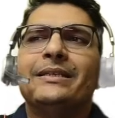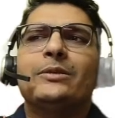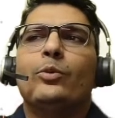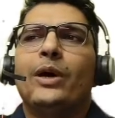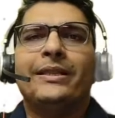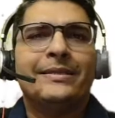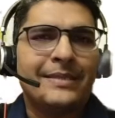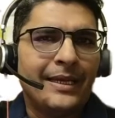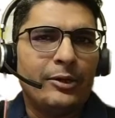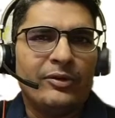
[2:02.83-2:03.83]
one
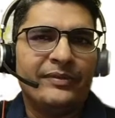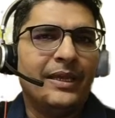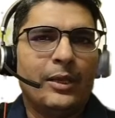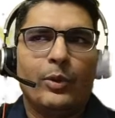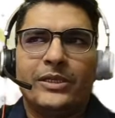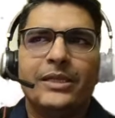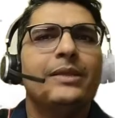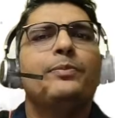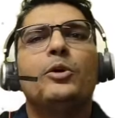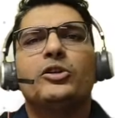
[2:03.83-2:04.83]
side of the equation,
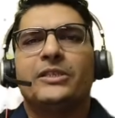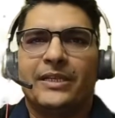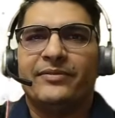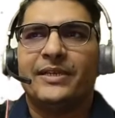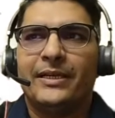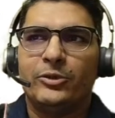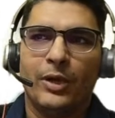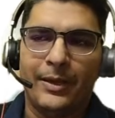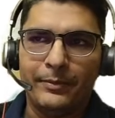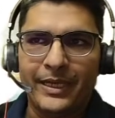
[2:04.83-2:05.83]
the positive side. So
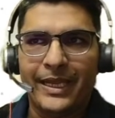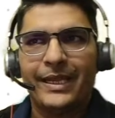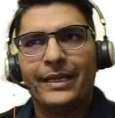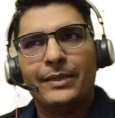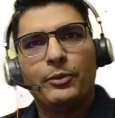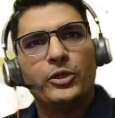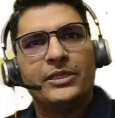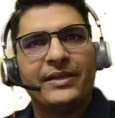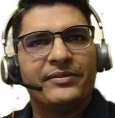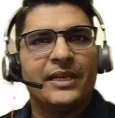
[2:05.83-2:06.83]
I'm taking the
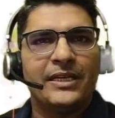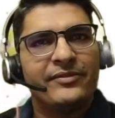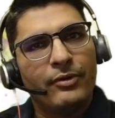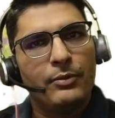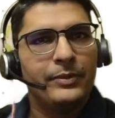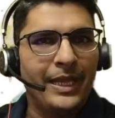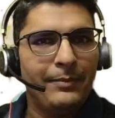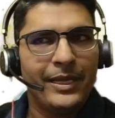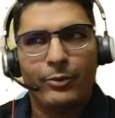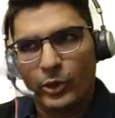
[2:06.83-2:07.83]
positive sides from
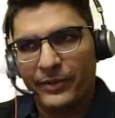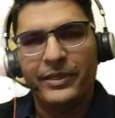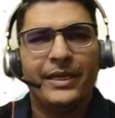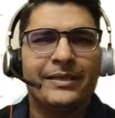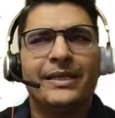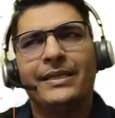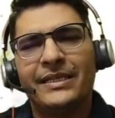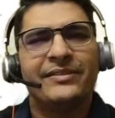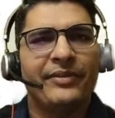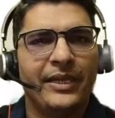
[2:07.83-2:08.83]
them, like whatever they are saying,
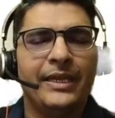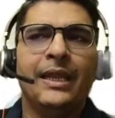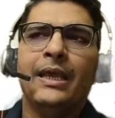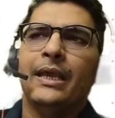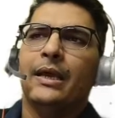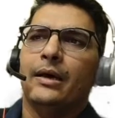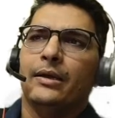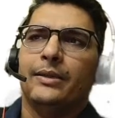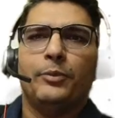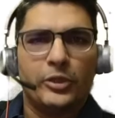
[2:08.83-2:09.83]
that's fine.
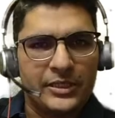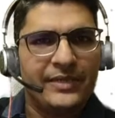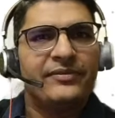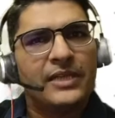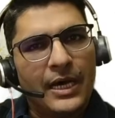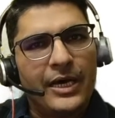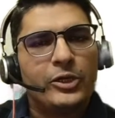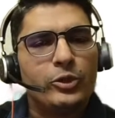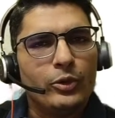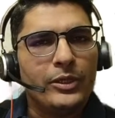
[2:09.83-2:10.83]
The positives are
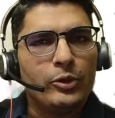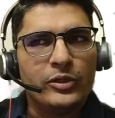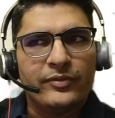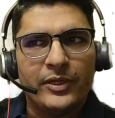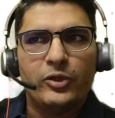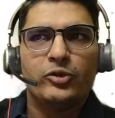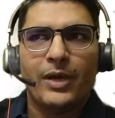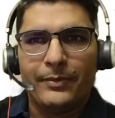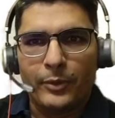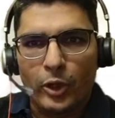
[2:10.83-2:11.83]
shown in those videos, so
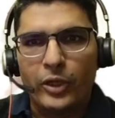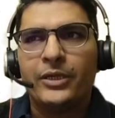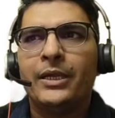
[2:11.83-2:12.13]
I'm not